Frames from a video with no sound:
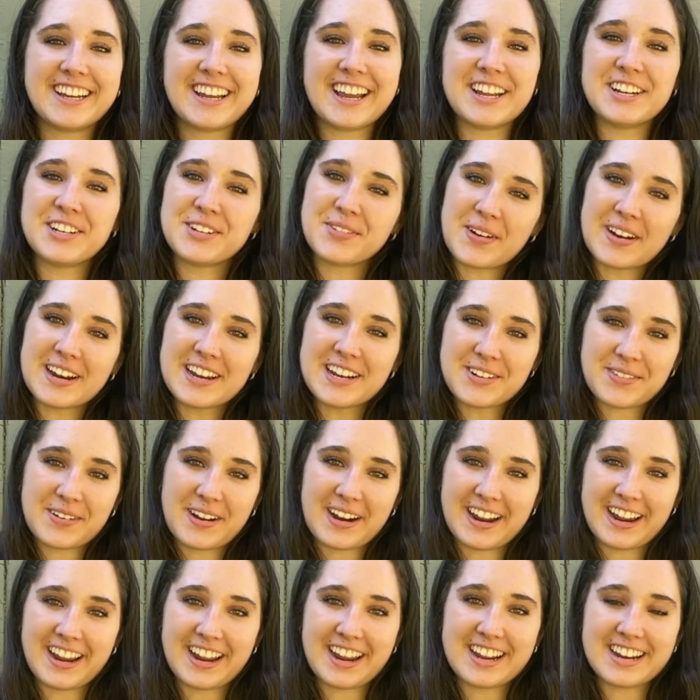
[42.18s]
In
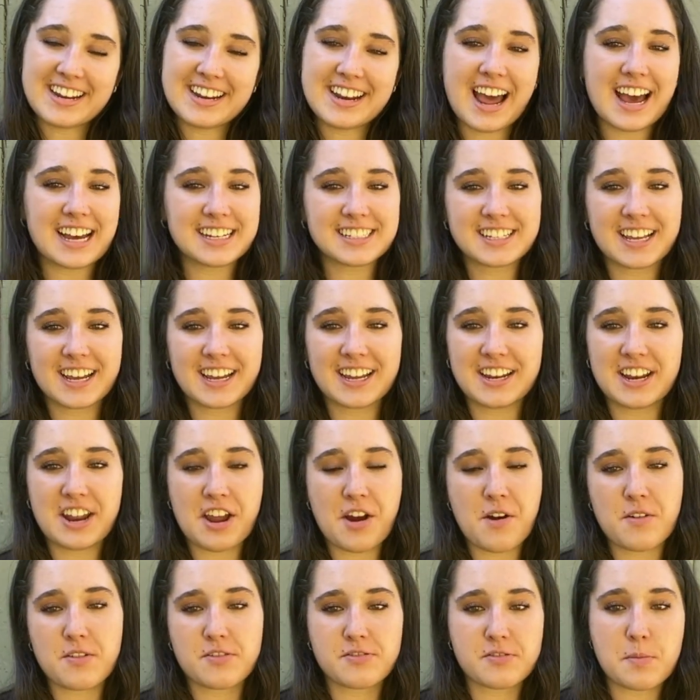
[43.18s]
2020, NASA and
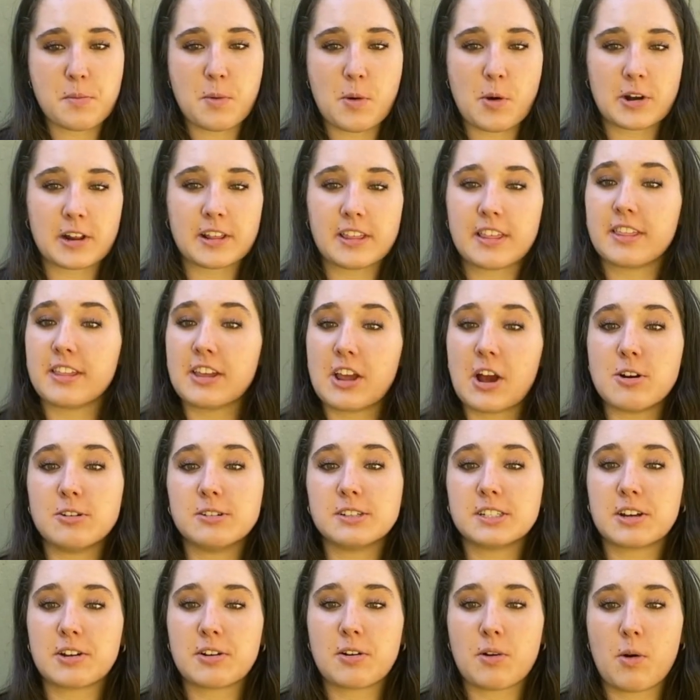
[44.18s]
NOAA reported that the
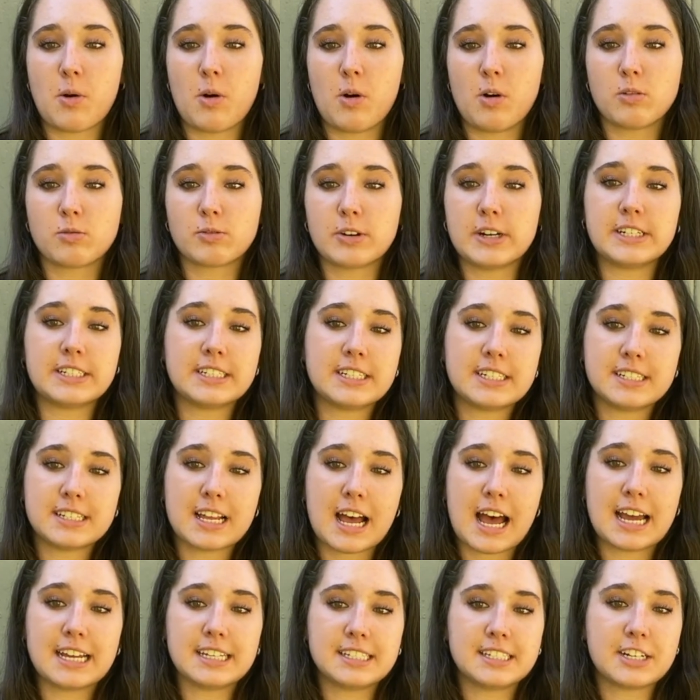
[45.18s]
ozone hole reached a
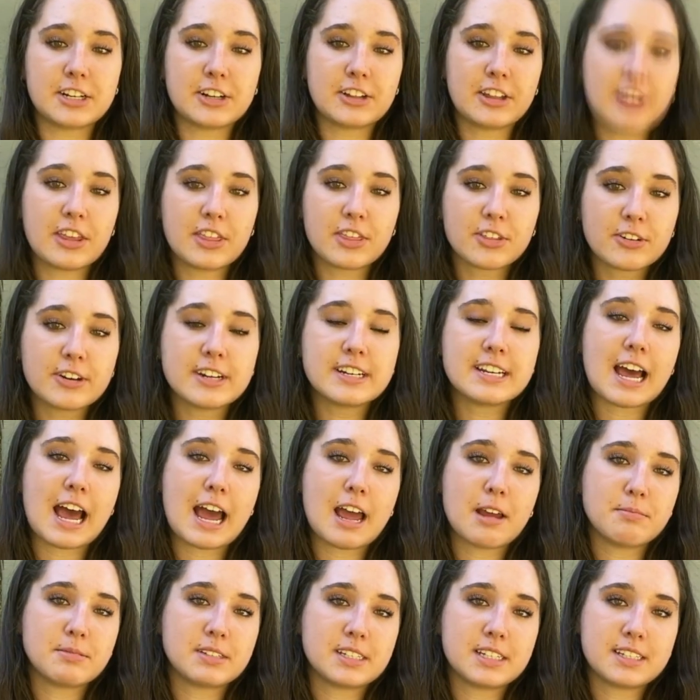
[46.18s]
size nearly three
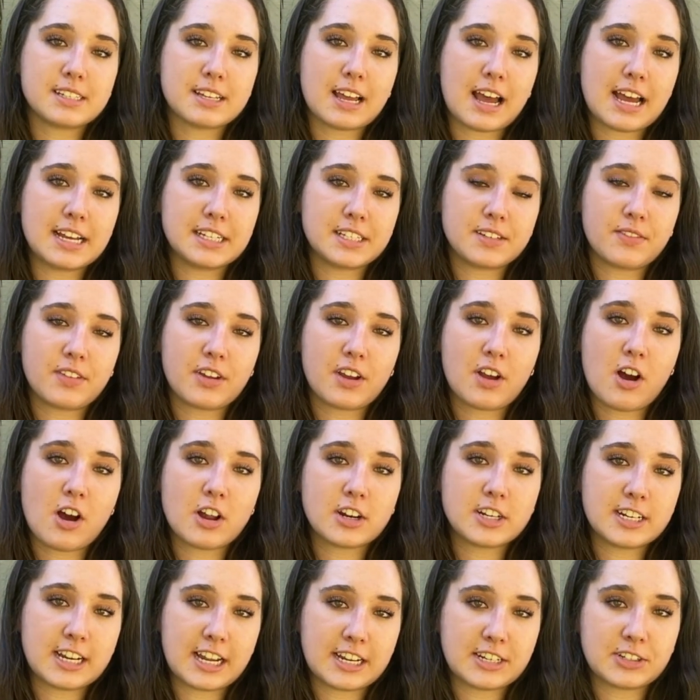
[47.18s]
times the size of the
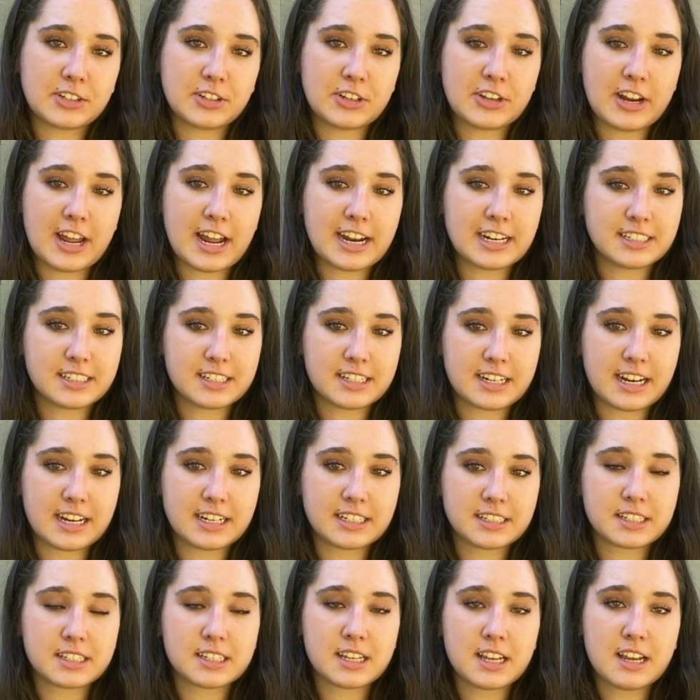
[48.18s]
continental United
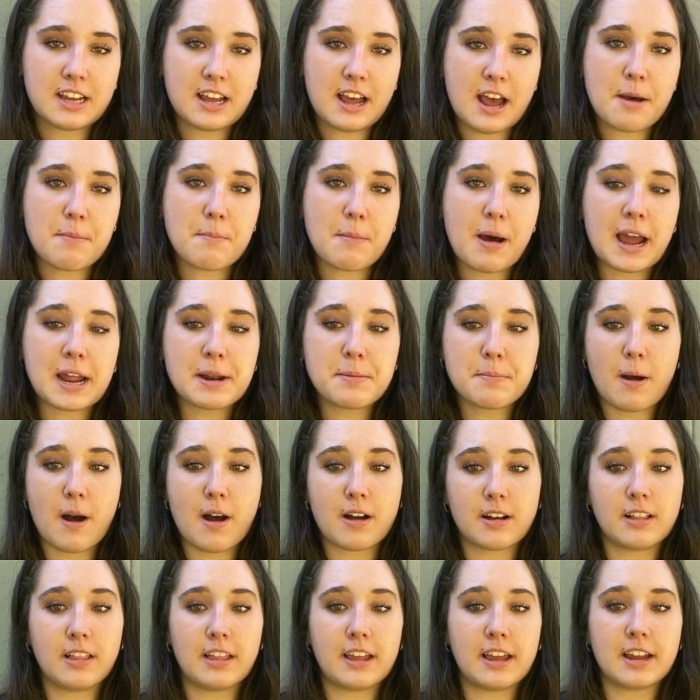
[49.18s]
States, a
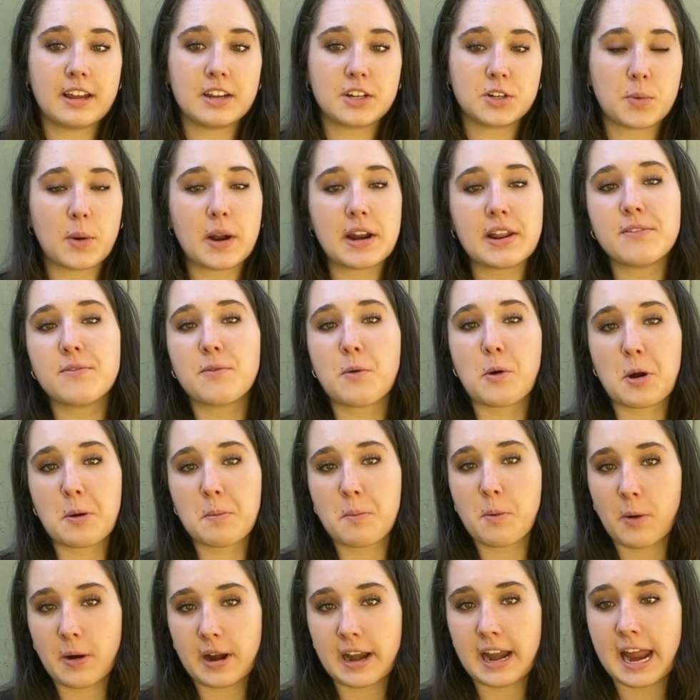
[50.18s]
mind-boggling
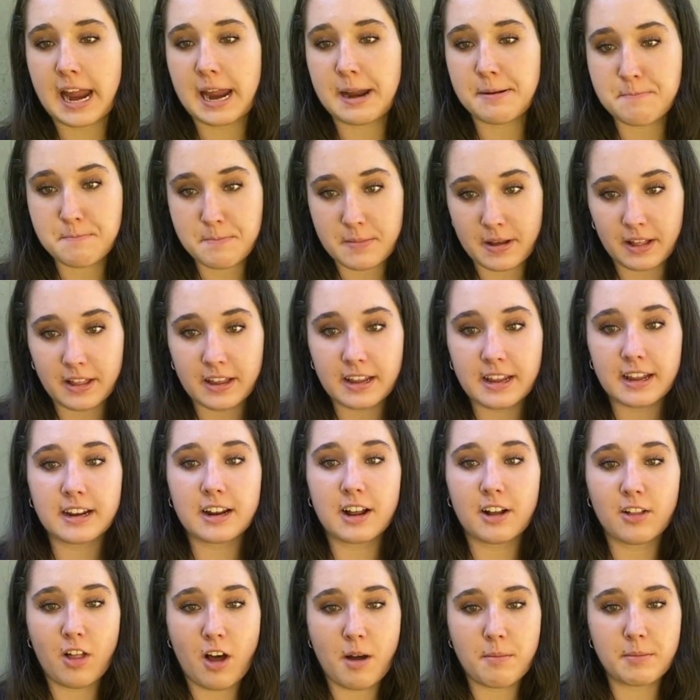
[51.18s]
24.8 million
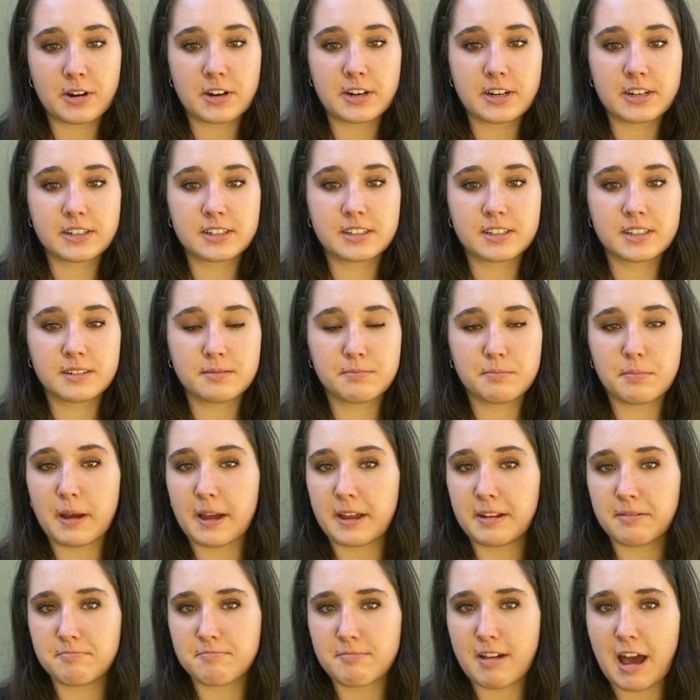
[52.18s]
kilometers.
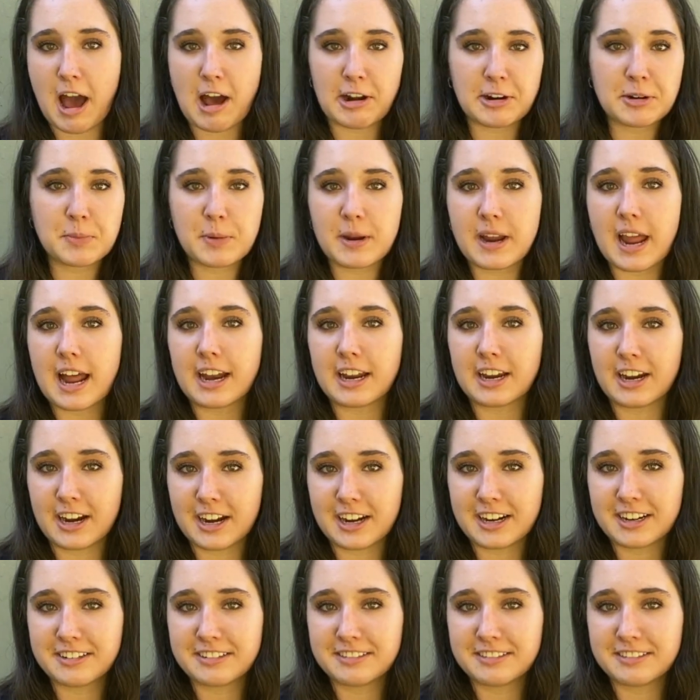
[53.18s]
But how did we get here?